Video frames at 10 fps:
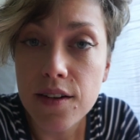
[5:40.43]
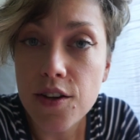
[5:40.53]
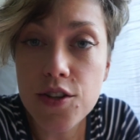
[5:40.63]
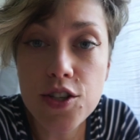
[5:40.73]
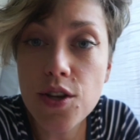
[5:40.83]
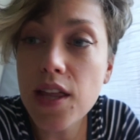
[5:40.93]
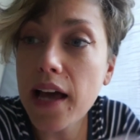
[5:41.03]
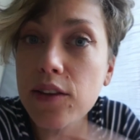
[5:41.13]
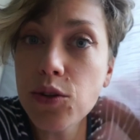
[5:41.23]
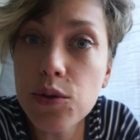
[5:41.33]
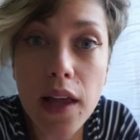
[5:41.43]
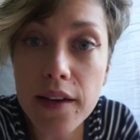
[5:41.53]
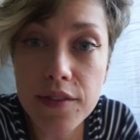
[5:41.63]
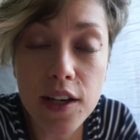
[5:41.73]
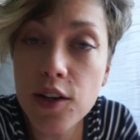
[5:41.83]
so that new
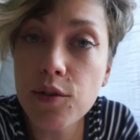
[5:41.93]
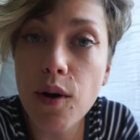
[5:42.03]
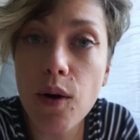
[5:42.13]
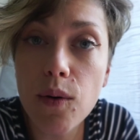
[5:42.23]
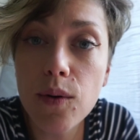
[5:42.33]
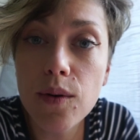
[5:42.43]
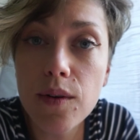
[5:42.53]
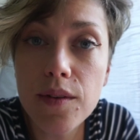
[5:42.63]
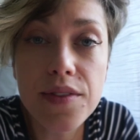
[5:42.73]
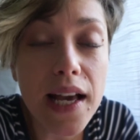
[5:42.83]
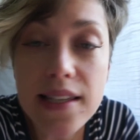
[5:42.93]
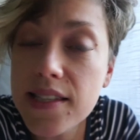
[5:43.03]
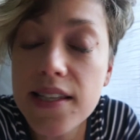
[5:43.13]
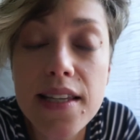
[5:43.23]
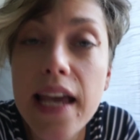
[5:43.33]
life can grow. That's
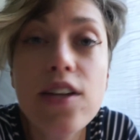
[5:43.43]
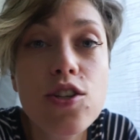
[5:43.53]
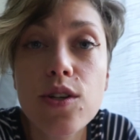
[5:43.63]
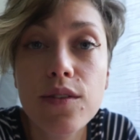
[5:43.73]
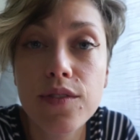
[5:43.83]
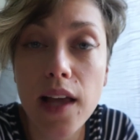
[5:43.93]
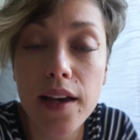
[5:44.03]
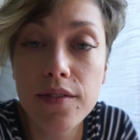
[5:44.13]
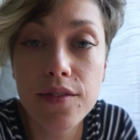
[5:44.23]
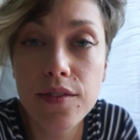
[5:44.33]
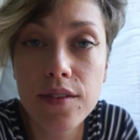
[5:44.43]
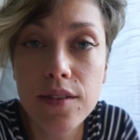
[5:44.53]
the nature of life,